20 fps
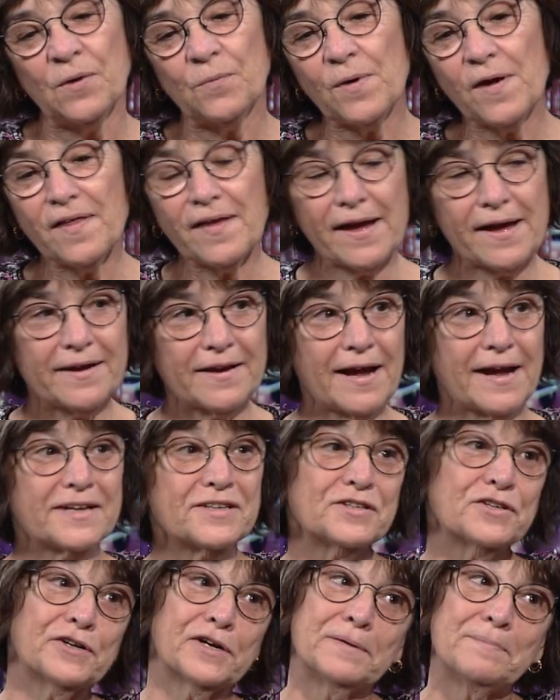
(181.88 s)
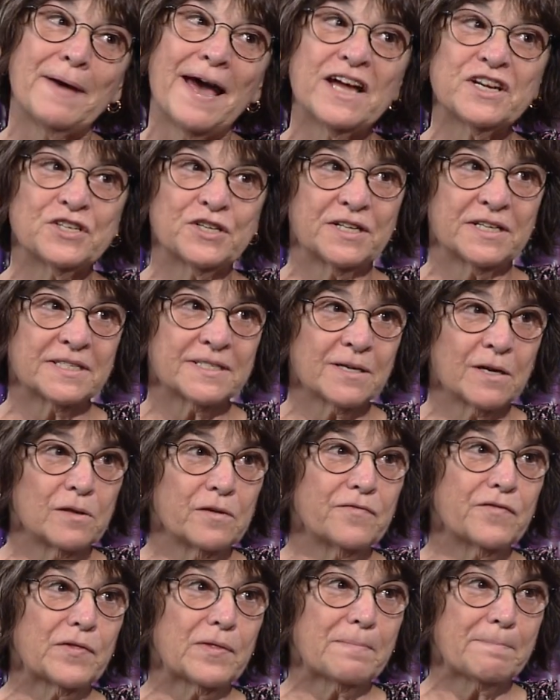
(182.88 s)
Well, as you can imagine, it's all
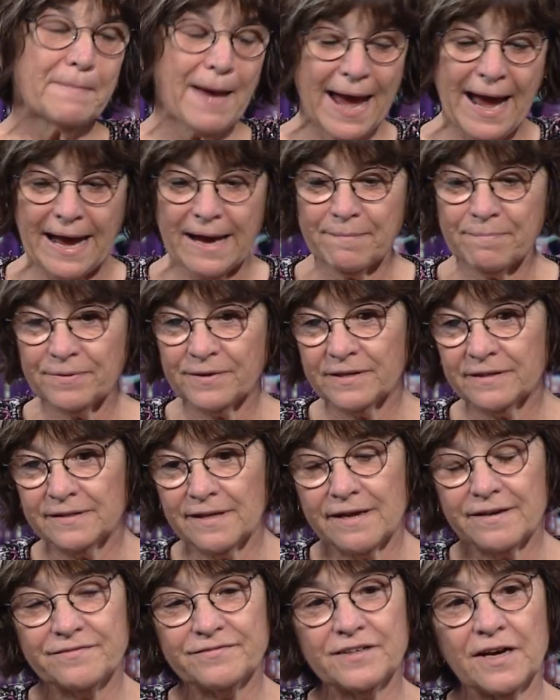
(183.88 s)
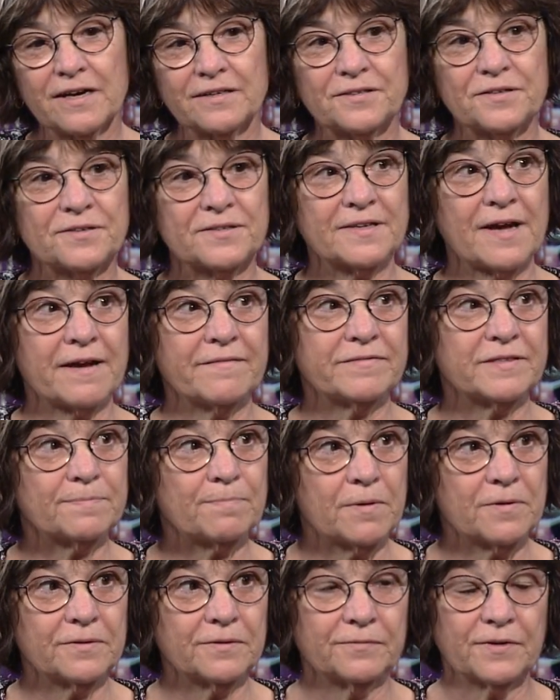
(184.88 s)
over the map. A lot of doctors I've
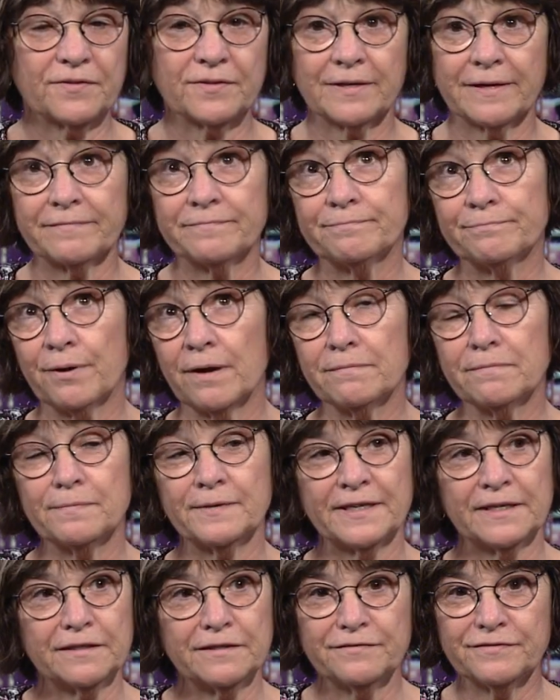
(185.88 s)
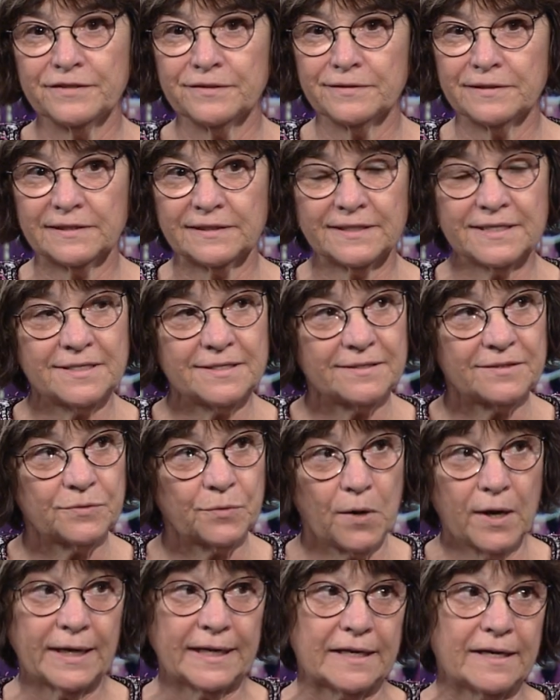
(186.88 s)
spoken with, and I've probably interviewed at least
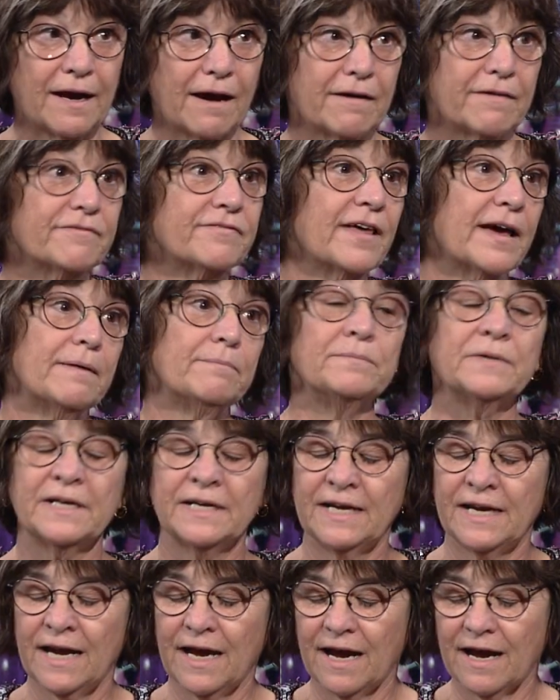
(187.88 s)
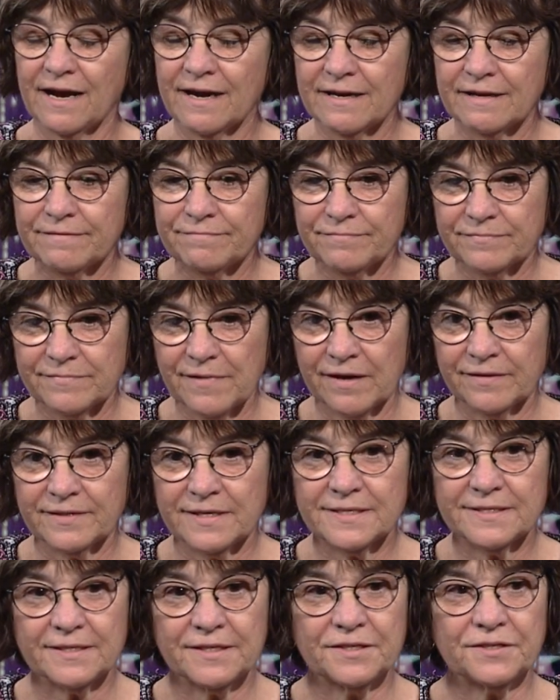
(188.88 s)
20 of them, um, on
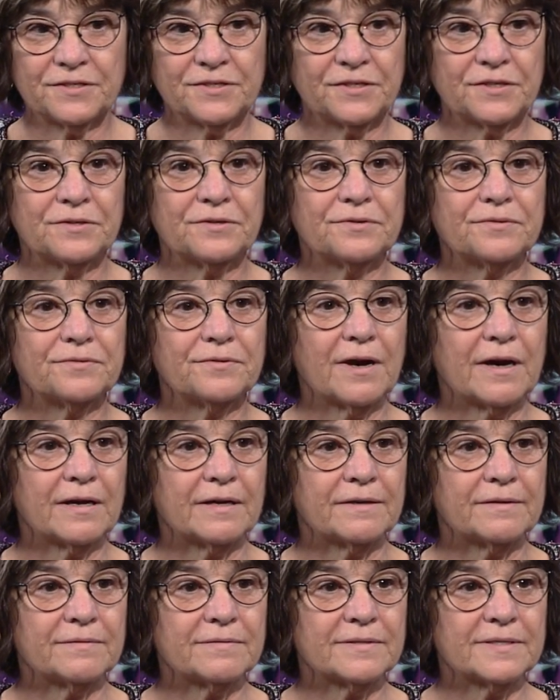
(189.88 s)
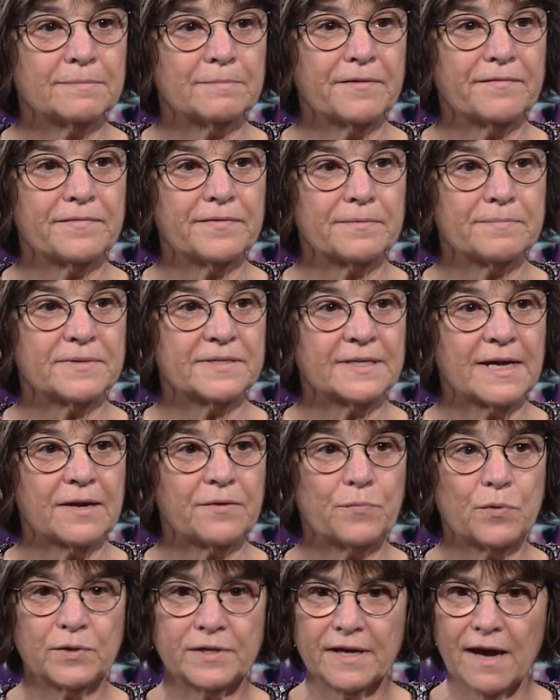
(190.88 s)
this issue, uh, some of them say,
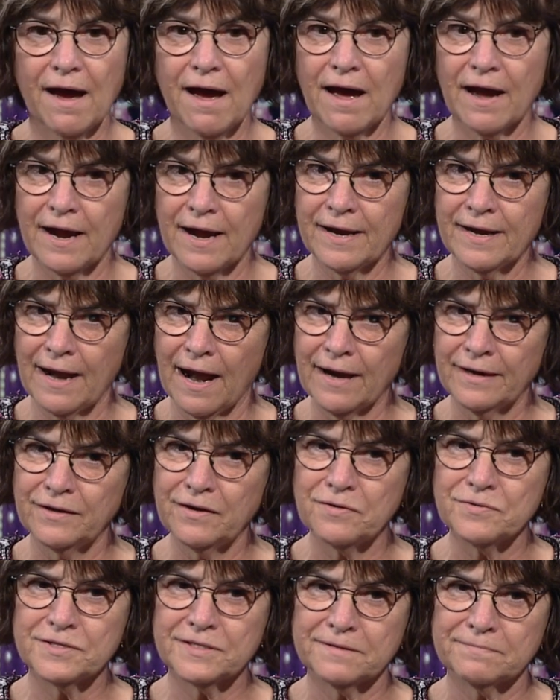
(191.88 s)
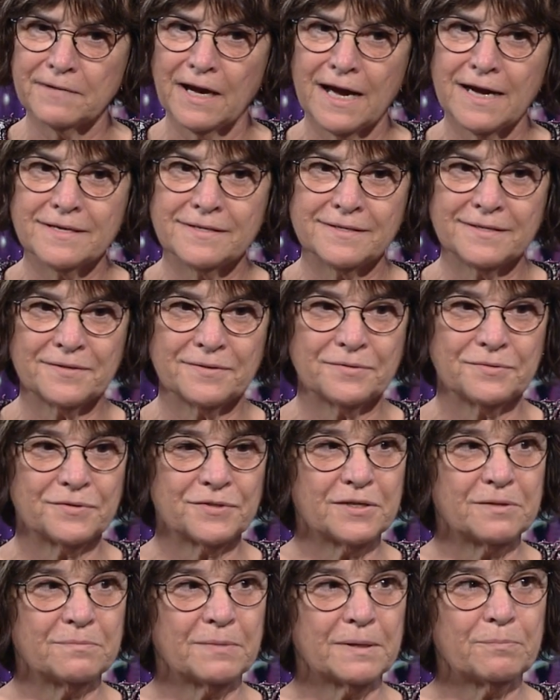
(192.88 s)
well, yeah, I, I, know some guys who
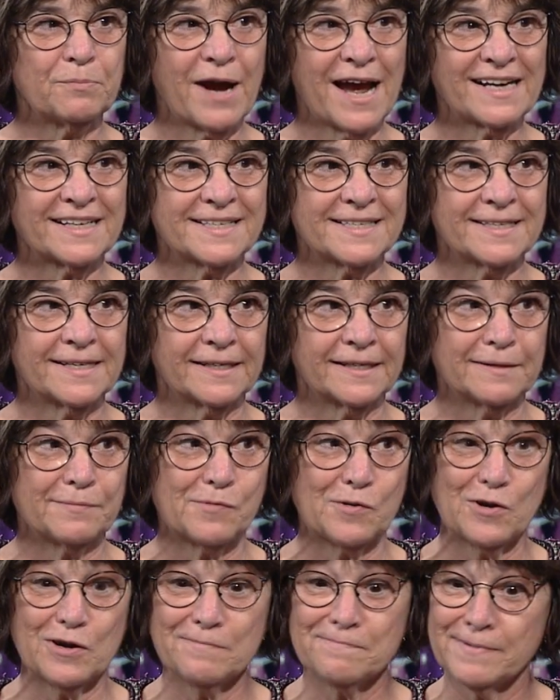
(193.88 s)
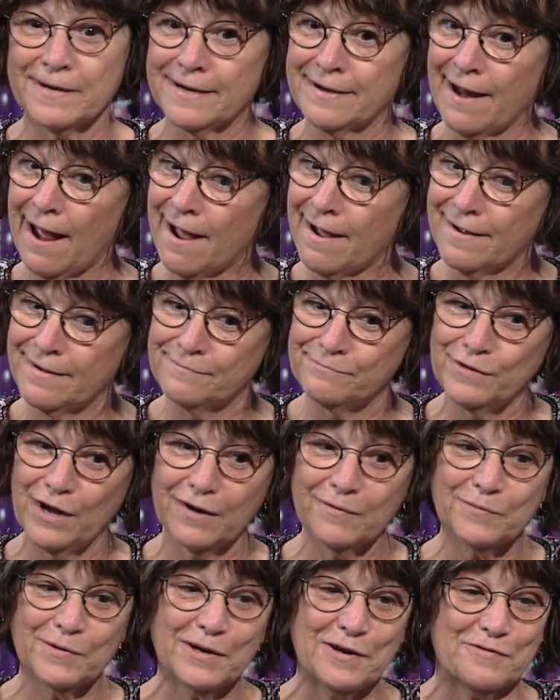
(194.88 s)
shouldn't be practicing anymore, but I'm
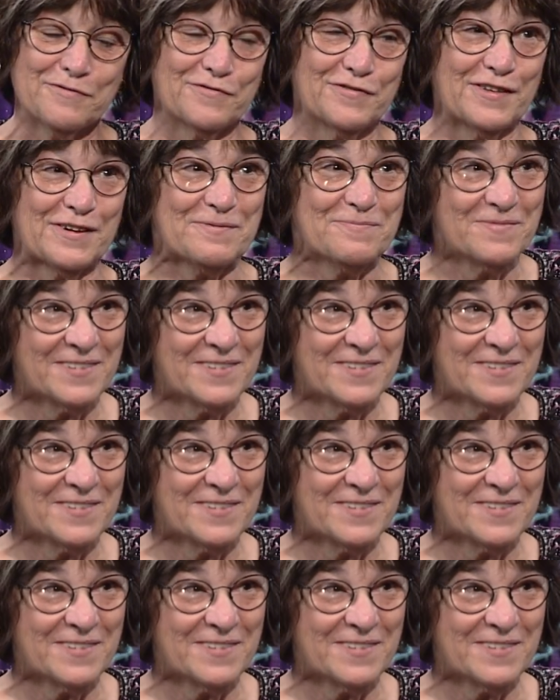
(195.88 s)
not one of them.